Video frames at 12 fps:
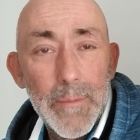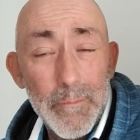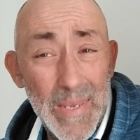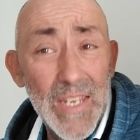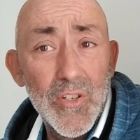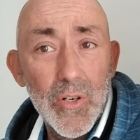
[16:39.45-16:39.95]

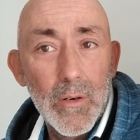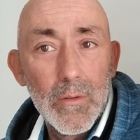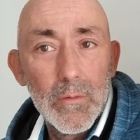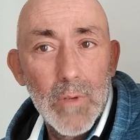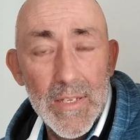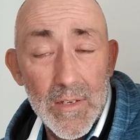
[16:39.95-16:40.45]
Major,
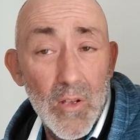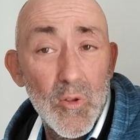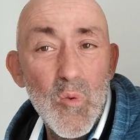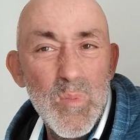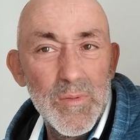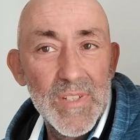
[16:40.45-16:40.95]
as in
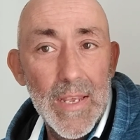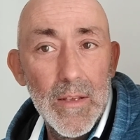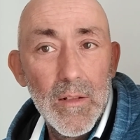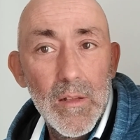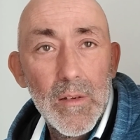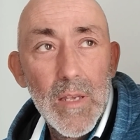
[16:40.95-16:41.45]
global
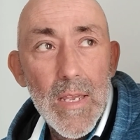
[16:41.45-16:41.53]
scale.